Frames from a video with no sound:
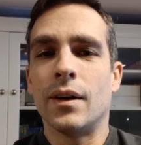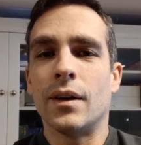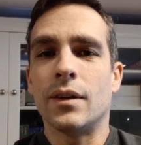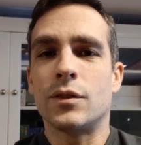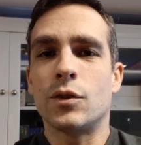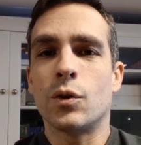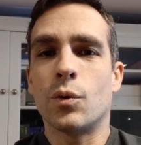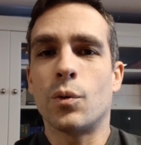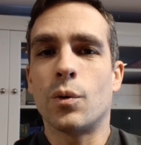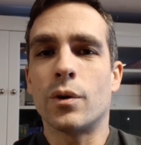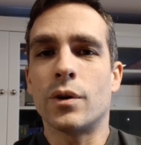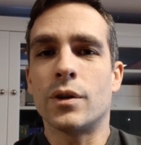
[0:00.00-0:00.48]

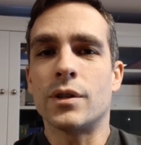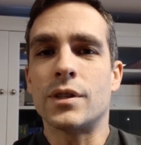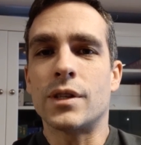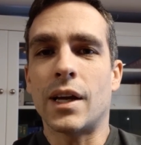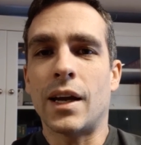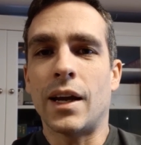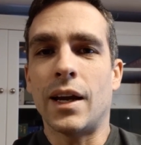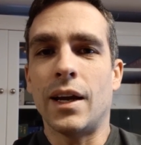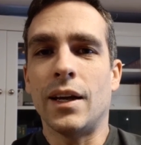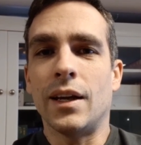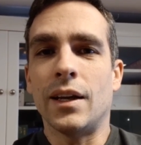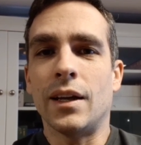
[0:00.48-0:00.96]
towards
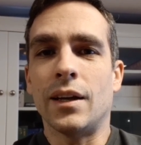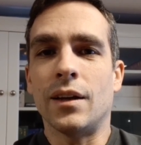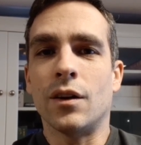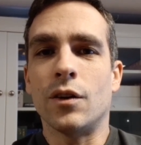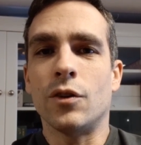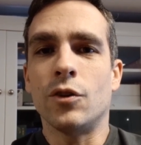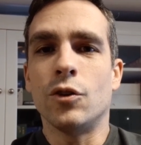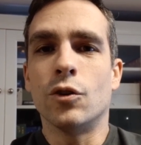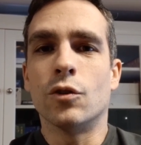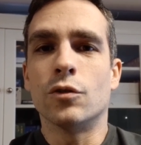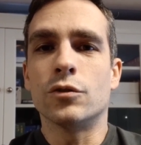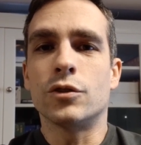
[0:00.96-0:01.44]
80,
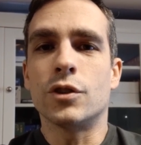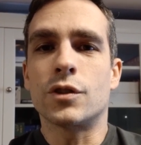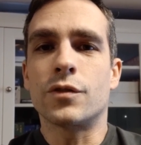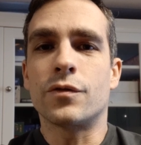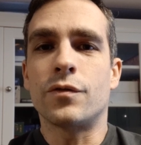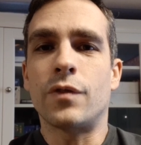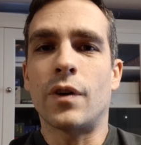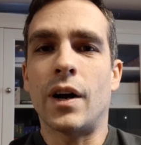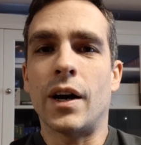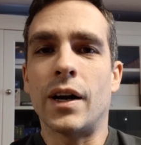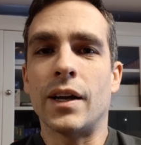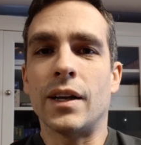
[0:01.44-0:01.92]
you'll just
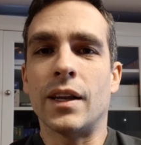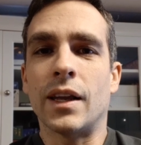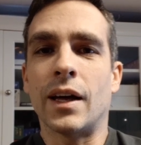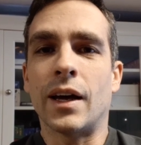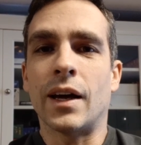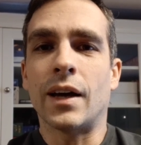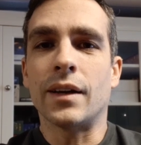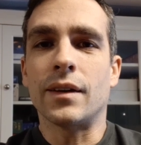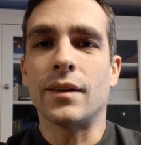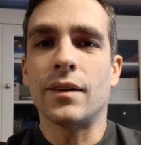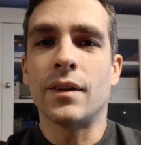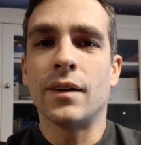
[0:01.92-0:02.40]
find
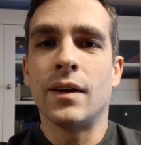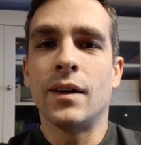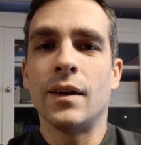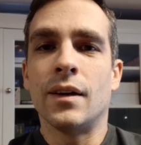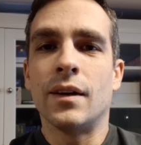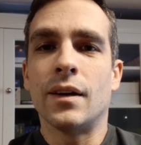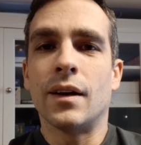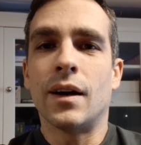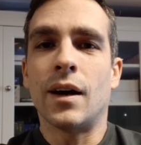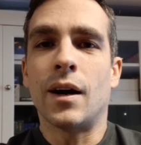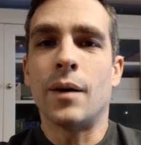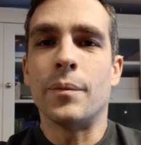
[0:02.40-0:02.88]
that
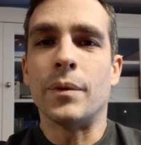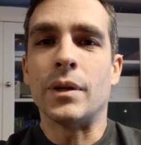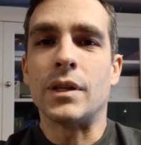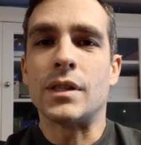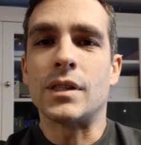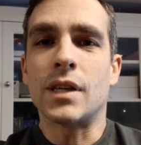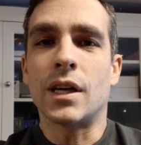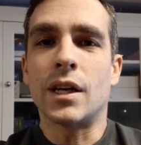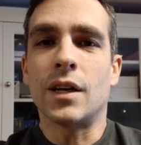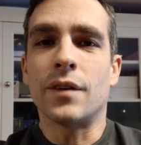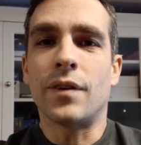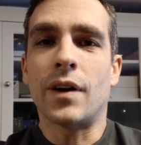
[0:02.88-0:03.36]
um,
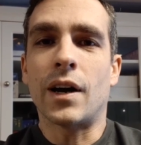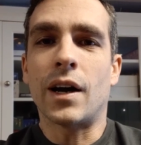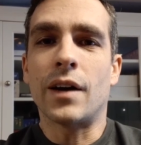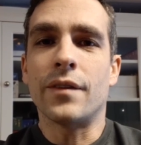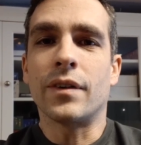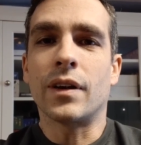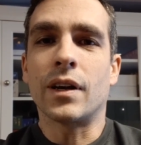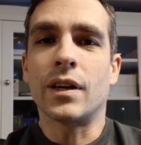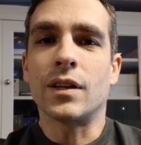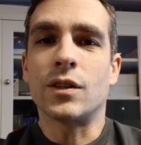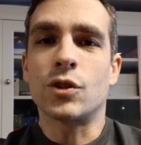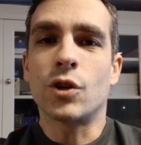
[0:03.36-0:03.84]
instead of
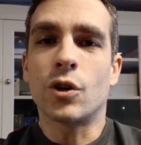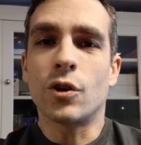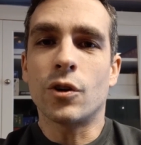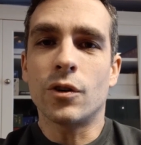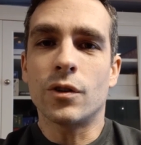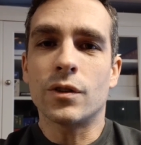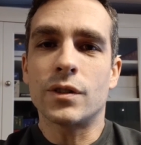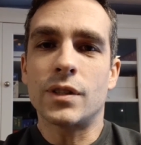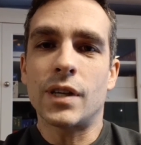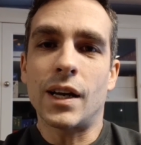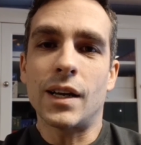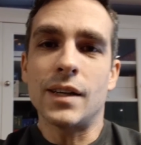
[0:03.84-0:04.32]
having a
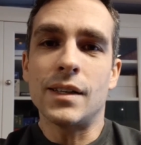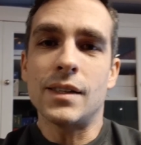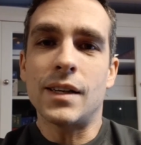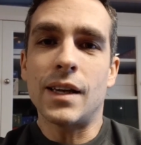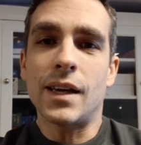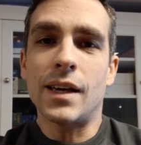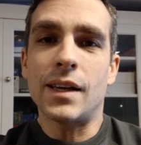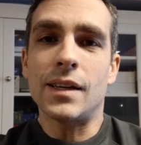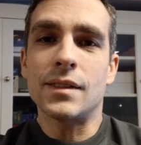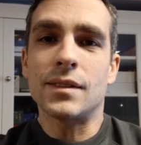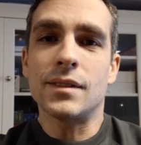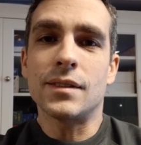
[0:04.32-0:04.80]
10
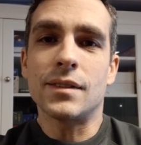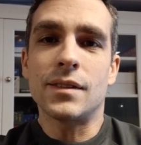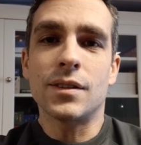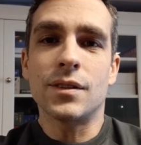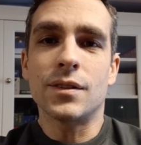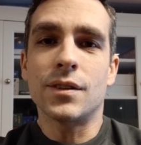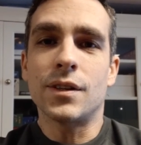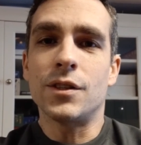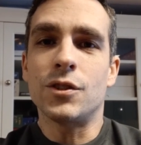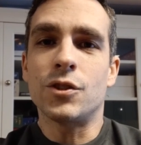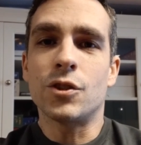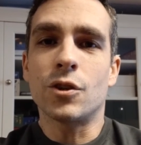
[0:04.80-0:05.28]
days until
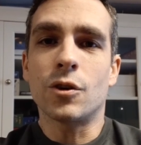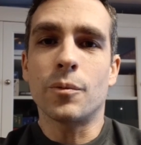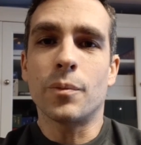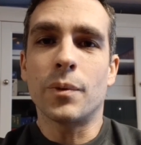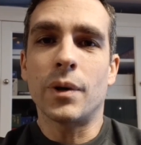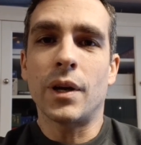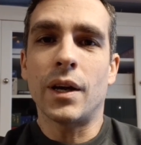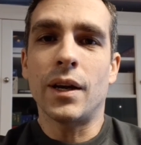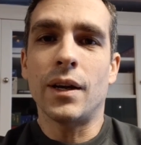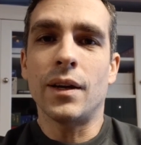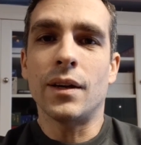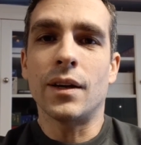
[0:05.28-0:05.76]
they
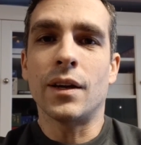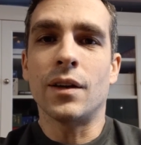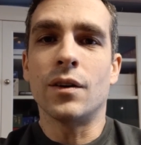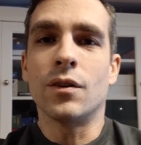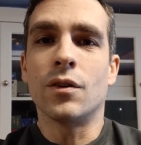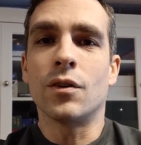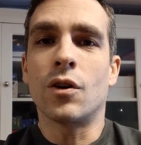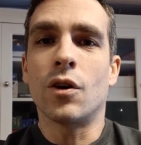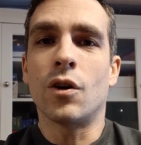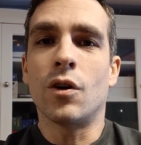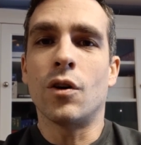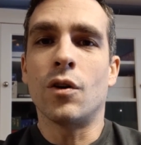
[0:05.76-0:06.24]
germinate, it'll
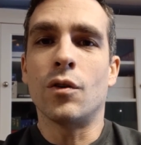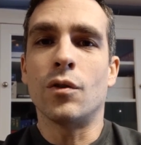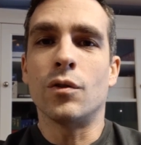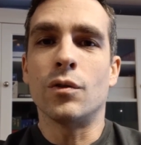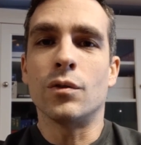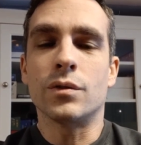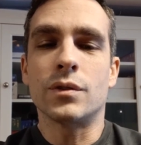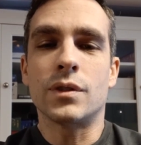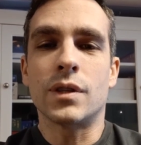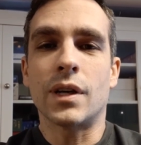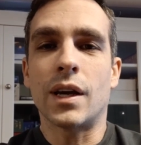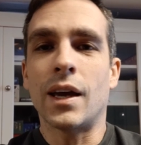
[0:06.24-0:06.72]
go
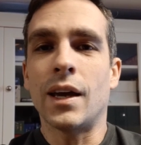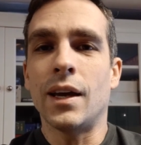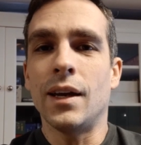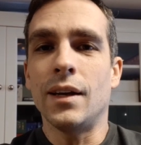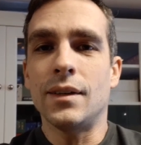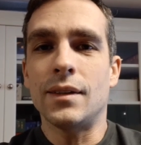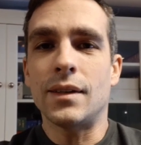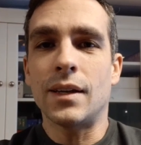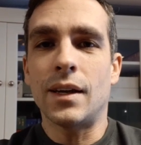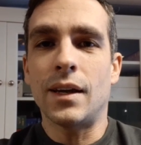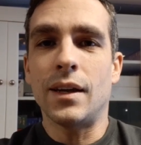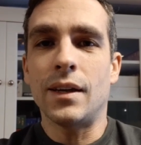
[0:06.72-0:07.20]
to
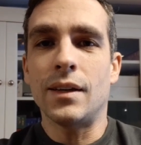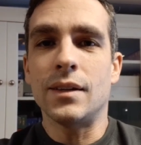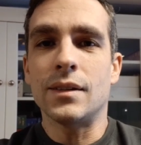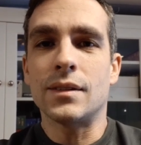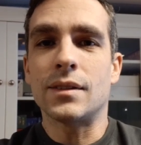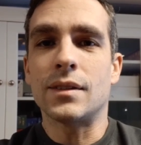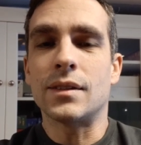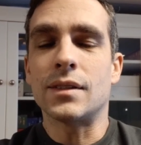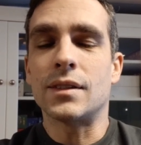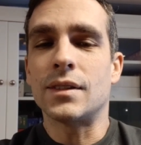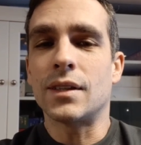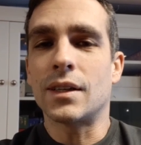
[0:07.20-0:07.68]
8 days,
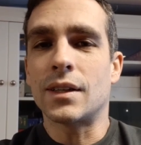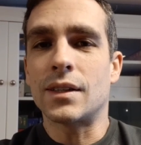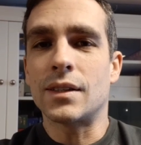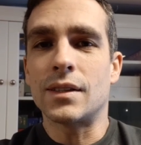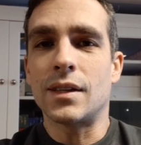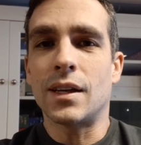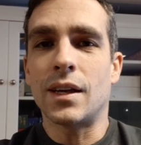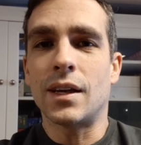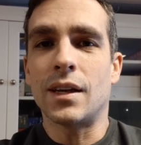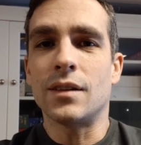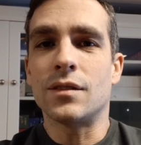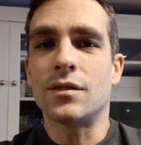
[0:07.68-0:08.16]
to 6
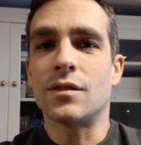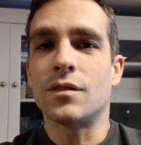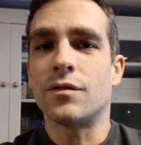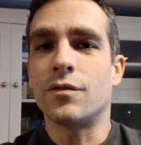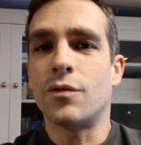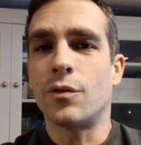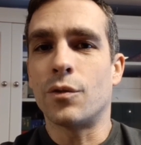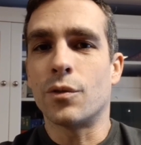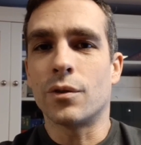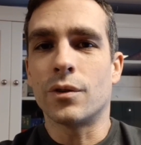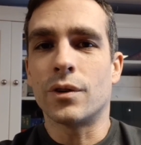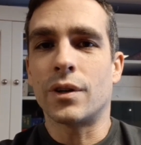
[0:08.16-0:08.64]
days, to
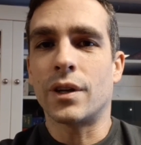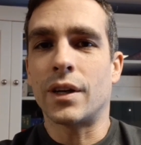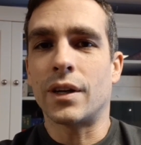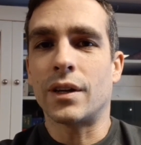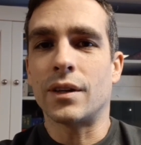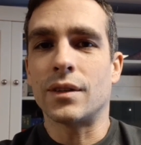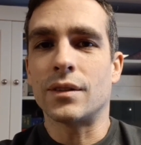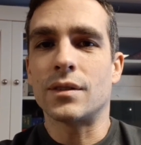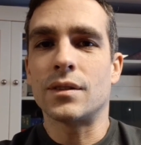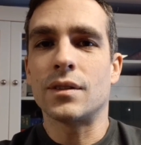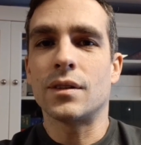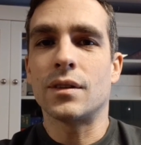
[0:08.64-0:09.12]
4
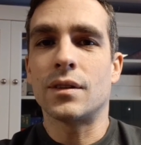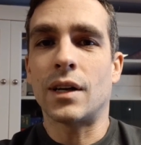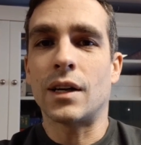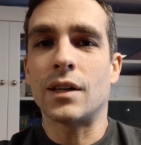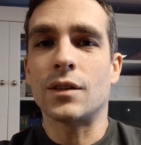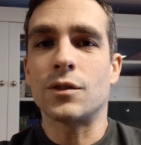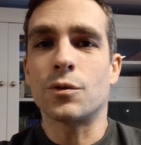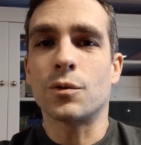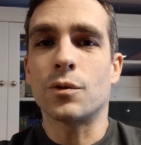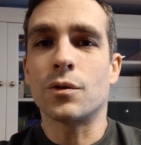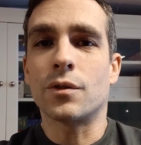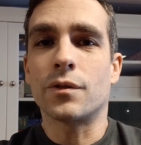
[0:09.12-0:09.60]
days, that
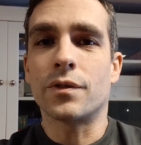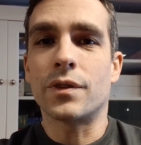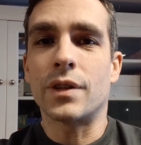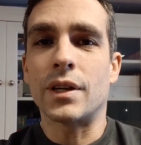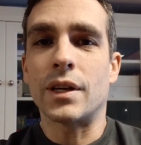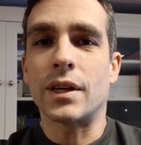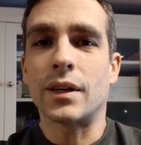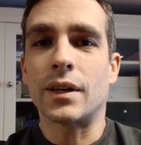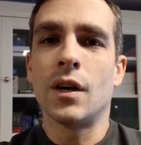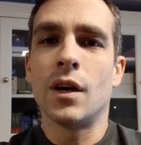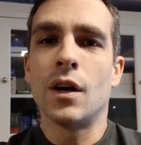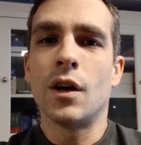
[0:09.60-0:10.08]
sort of
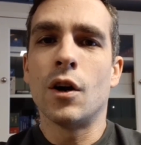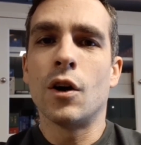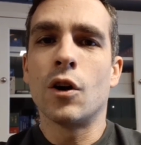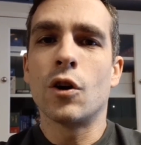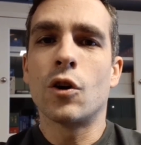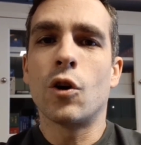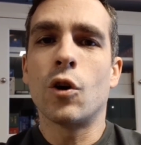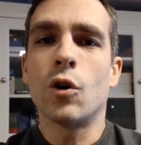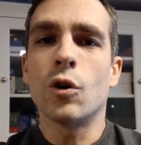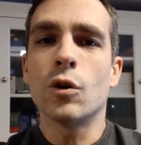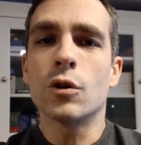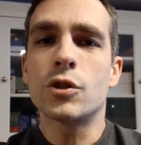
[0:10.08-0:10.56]
thing.
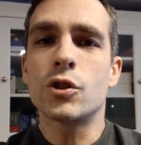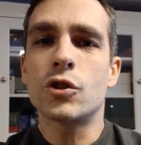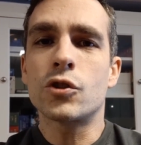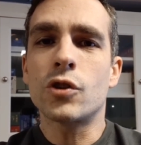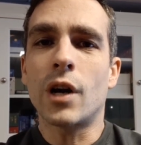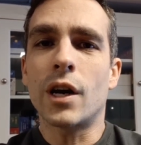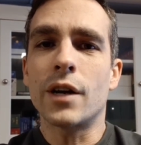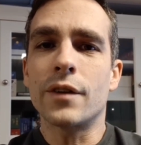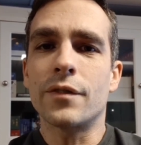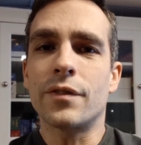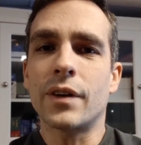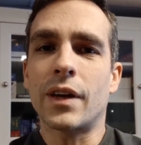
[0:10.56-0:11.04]
Cold
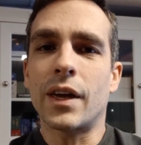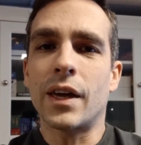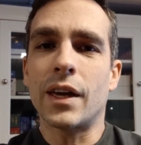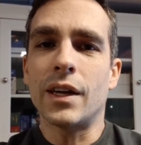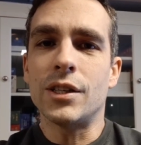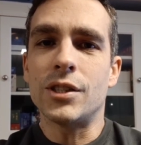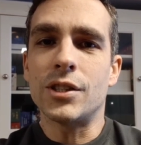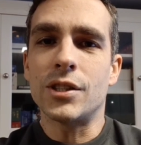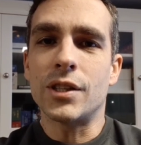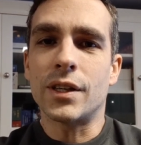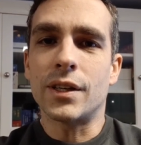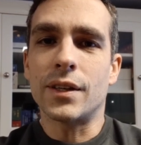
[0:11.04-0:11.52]

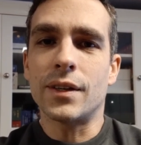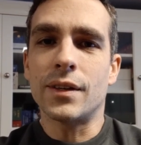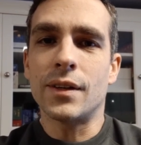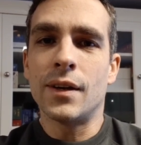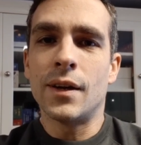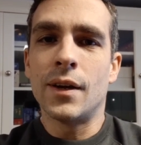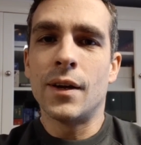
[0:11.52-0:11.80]
stratification